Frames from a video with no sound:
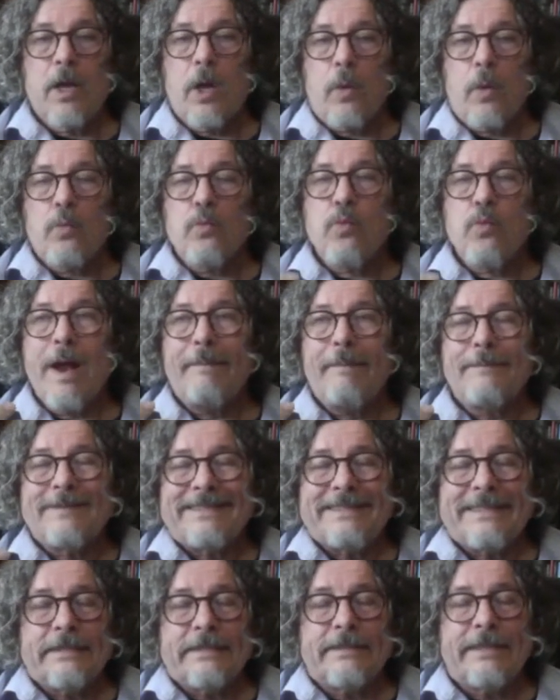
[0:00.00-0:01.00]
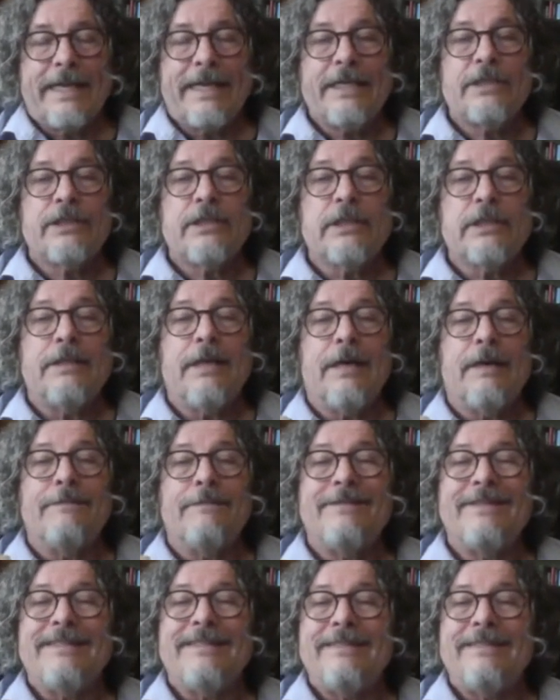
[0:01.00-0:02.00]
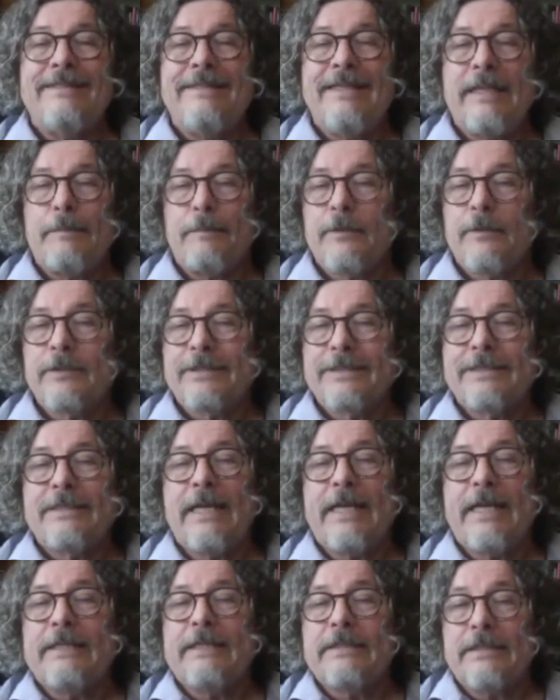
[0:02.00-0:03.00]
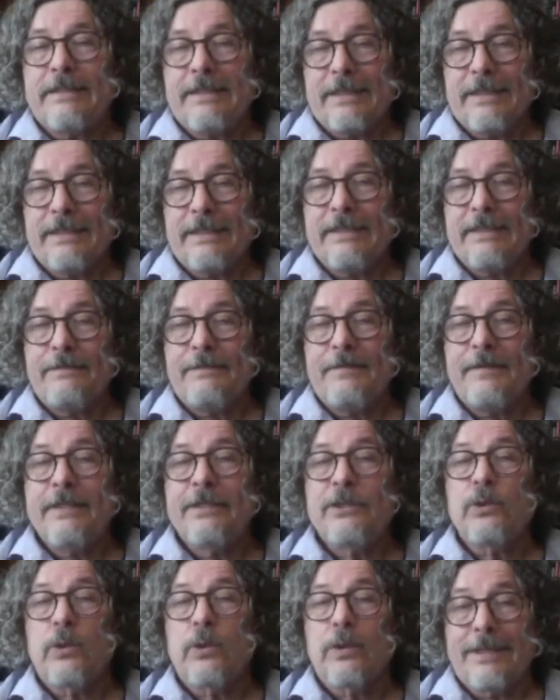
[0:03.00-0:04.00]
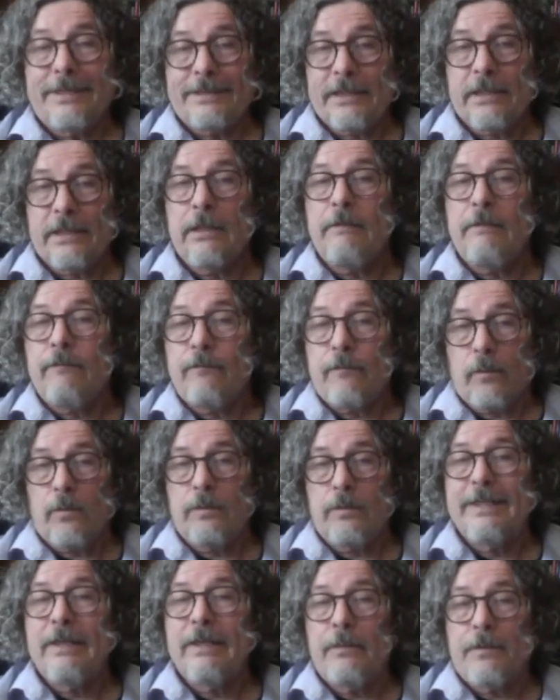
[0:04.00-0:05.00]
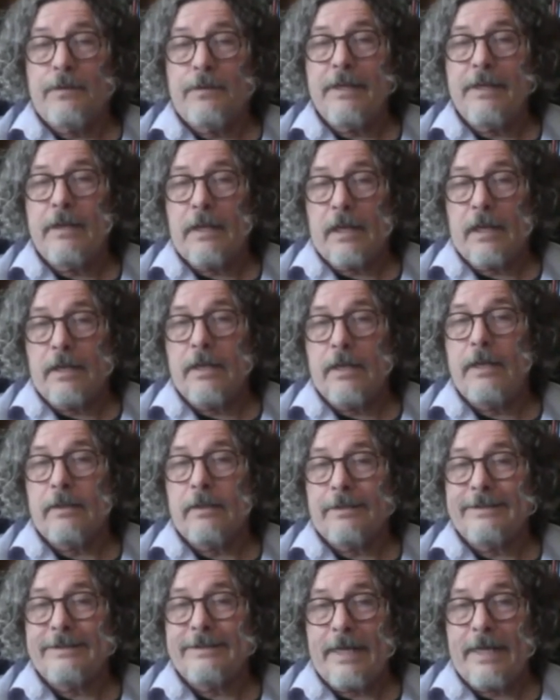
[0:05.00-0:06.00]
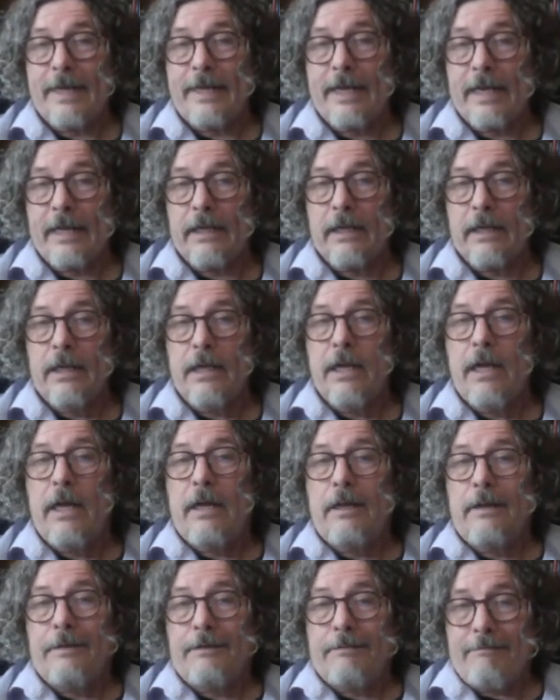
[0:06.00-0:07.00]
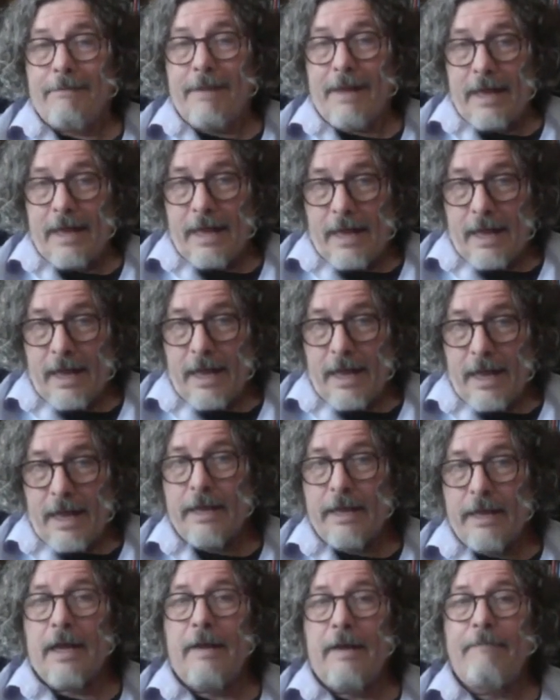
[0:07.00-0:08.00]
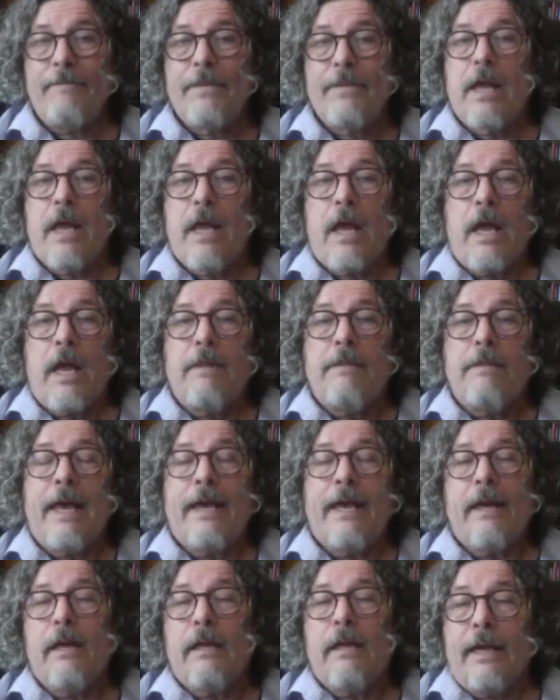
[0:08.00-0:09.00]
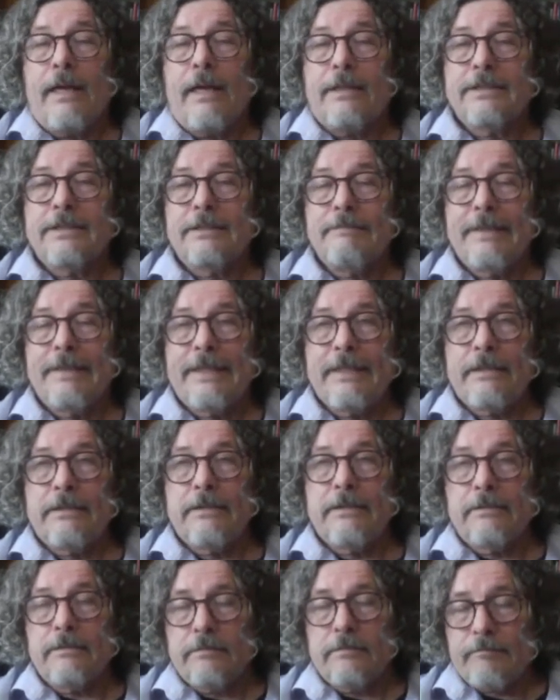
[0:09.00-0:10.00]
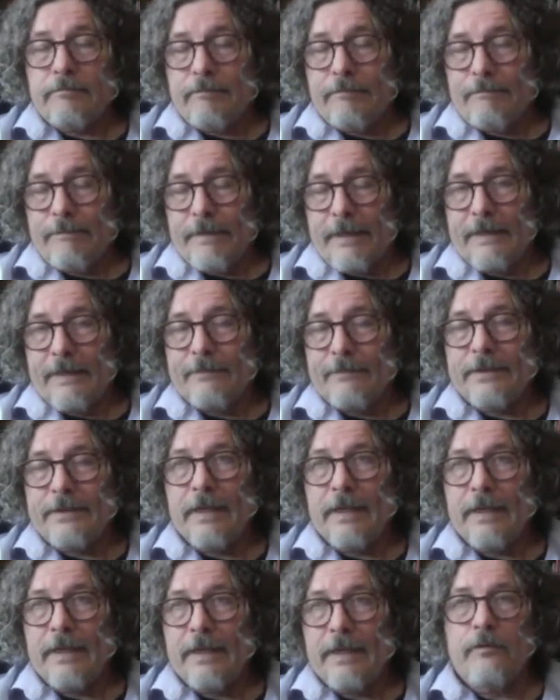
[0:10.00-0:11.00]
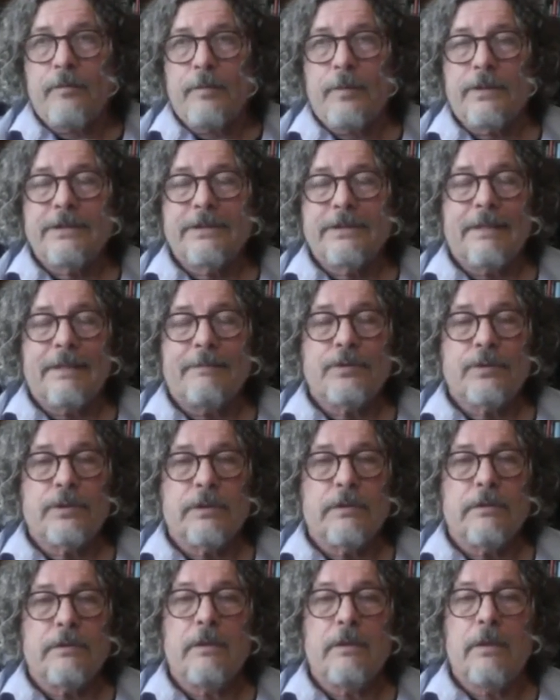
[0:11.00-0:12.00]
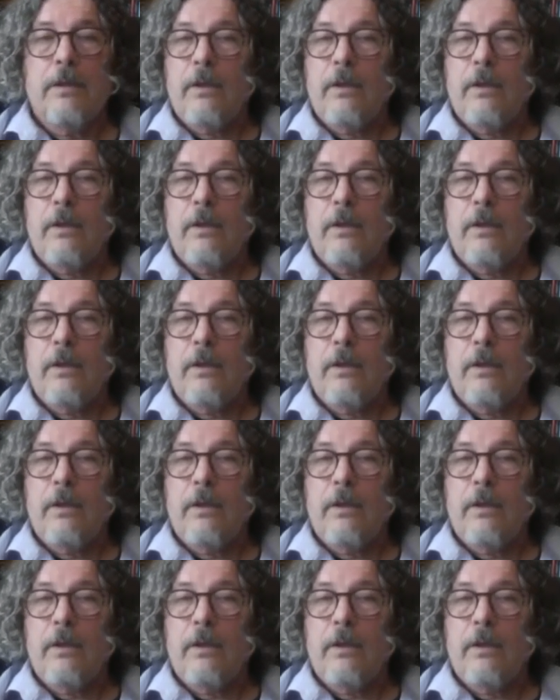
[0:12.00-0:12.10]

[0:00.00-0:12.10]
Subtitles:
representation of the deeper states of the individual as they're unfolding within the clinical setting. Yes. And that allows me to have a depth of perception,